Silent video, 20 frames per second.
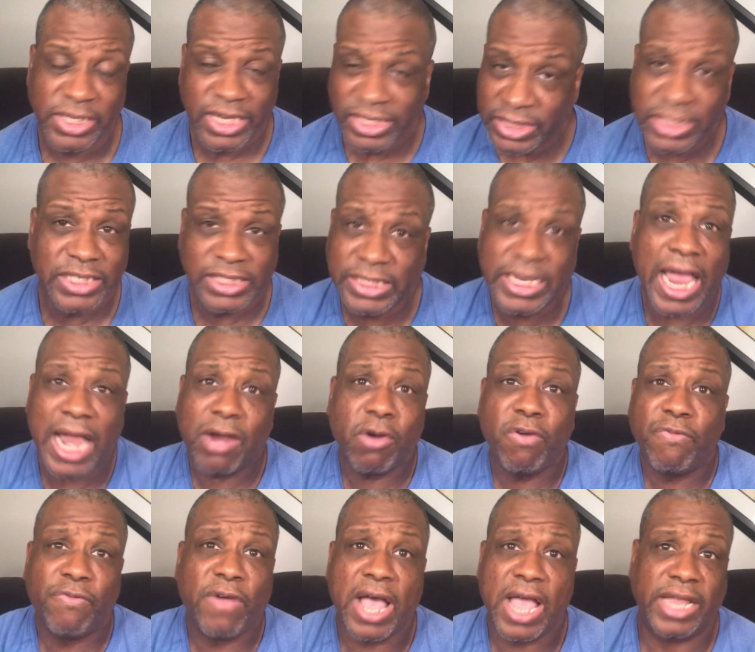It's a
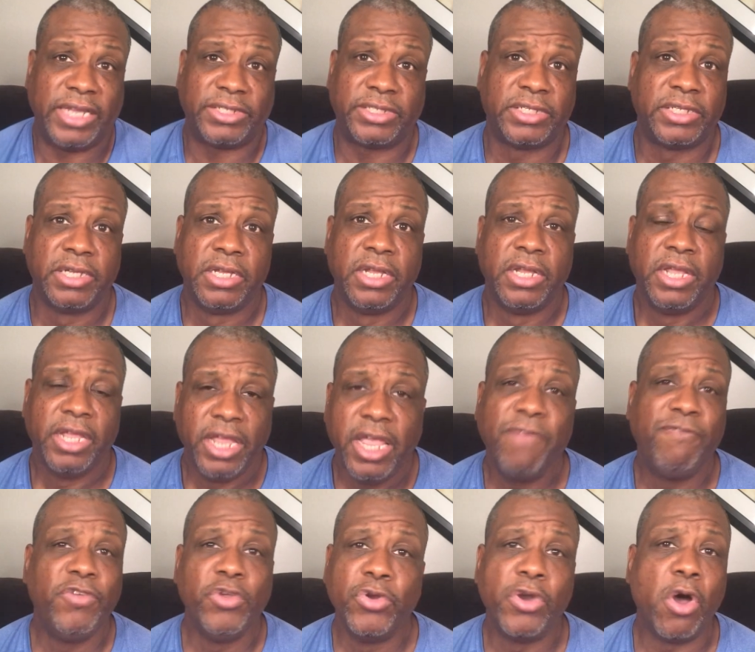sacrifice.
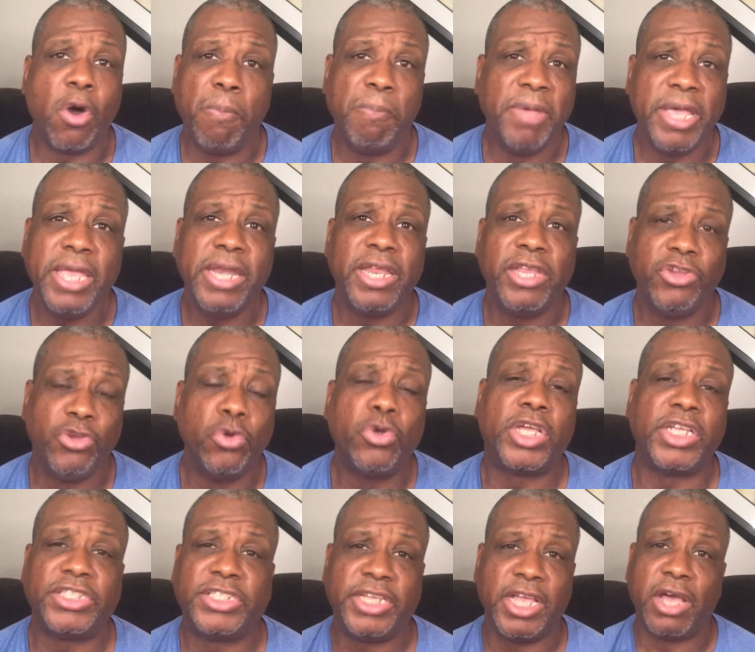If you don't mean it, you
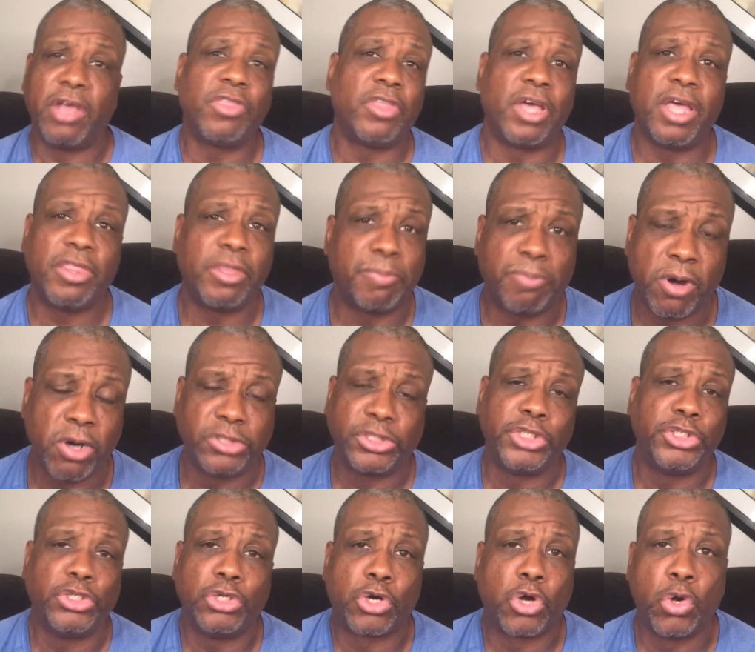could tell the other
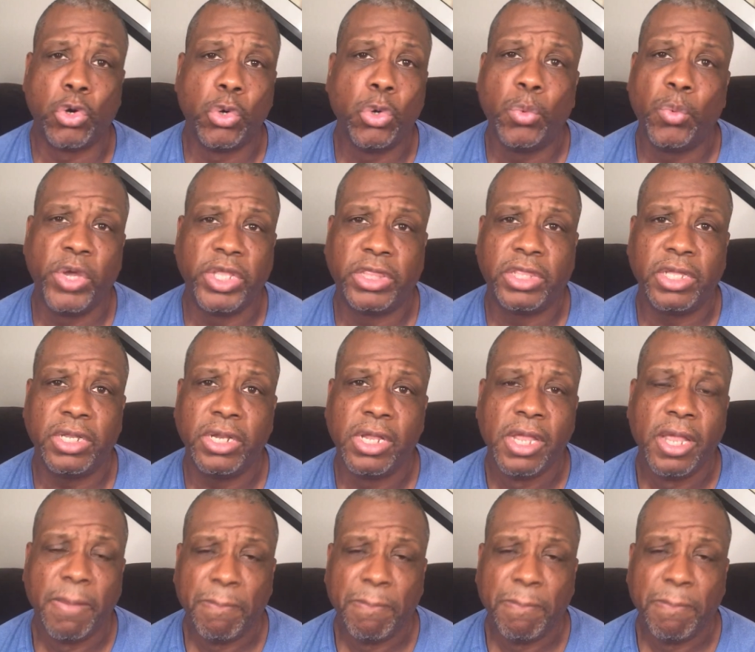person you're cool with it,